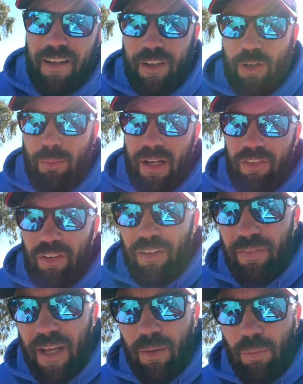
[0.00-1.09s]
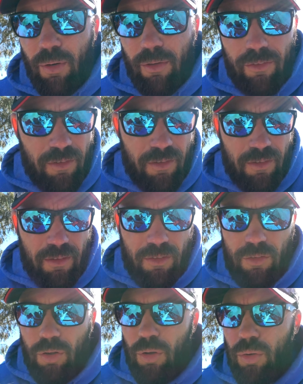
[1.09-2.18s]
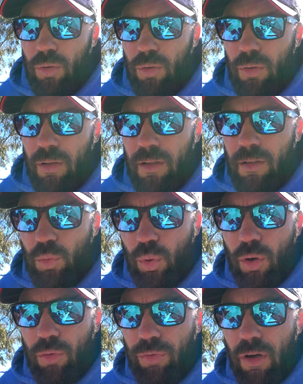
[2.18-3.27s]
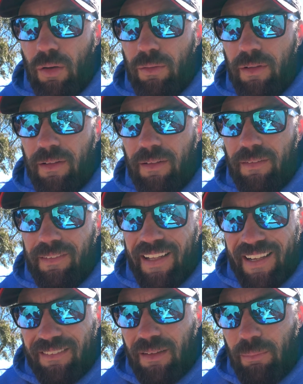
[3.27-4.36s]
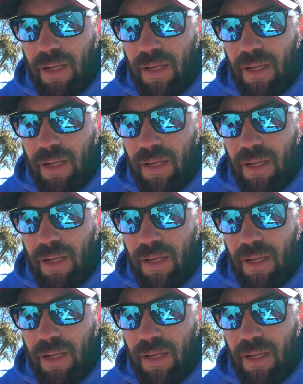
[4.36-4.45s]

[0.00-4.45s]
You imagine if that was 2 12 volt lead acid